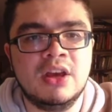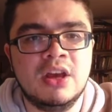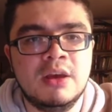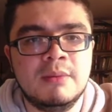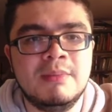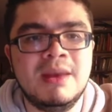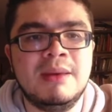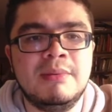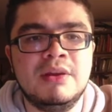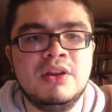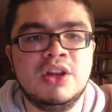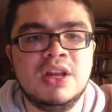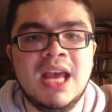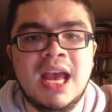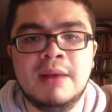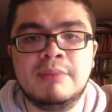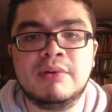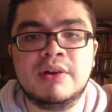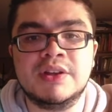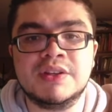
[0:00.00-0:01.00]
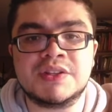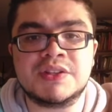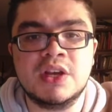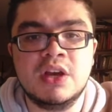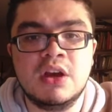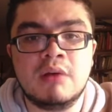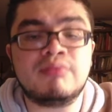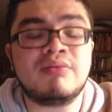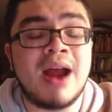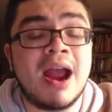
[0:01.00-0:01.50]
maybe Niebla's
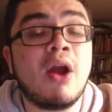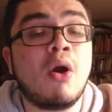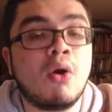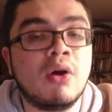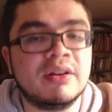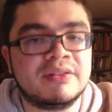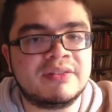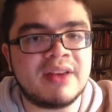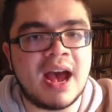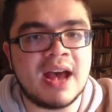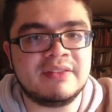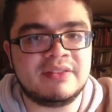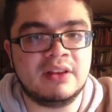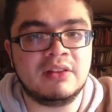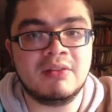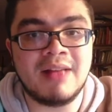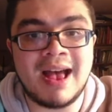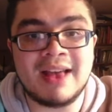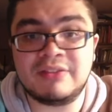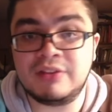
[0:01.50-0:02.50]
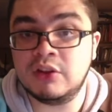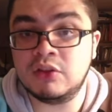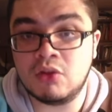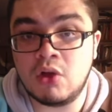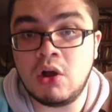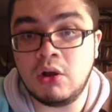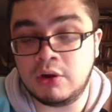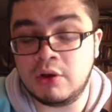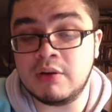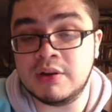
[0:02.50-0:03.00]
prioritizing lasting
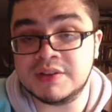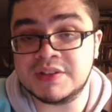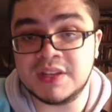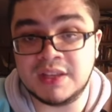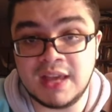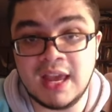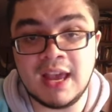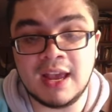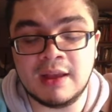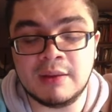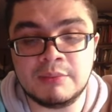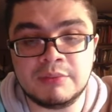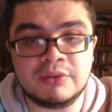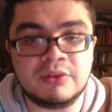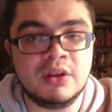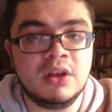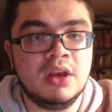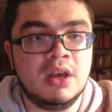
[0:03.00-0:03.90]
longer into games,